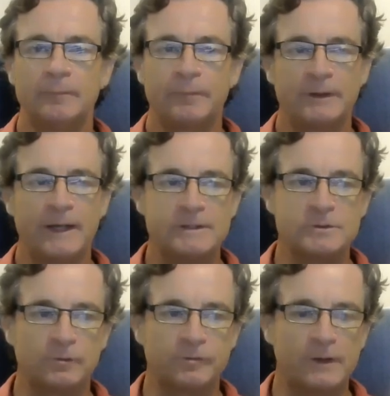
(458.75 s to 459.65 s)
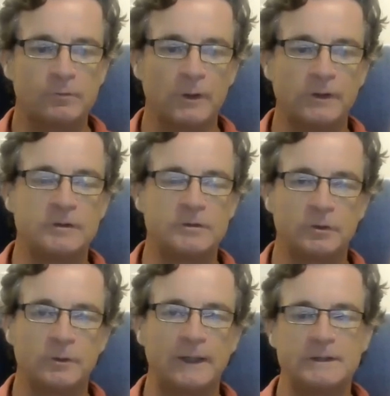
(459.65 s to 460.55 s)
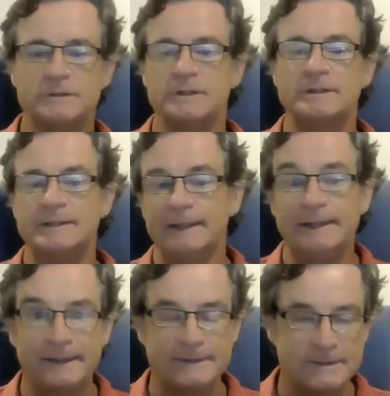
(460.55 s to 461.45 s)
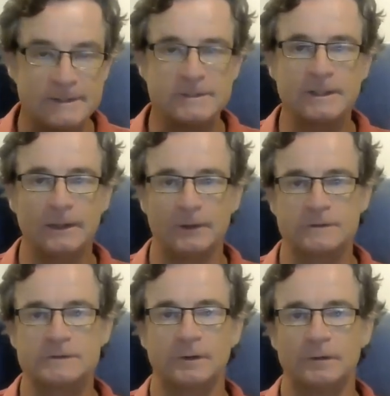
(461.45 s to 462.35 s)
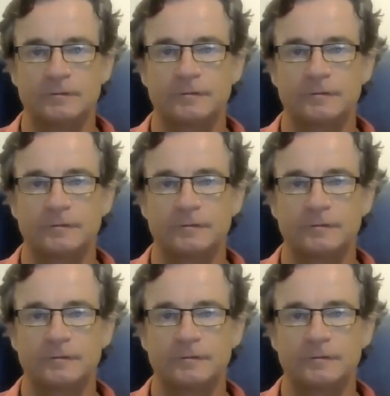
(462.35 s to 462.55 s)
But in actual fact, what you're doing is you're deconditioning yourself.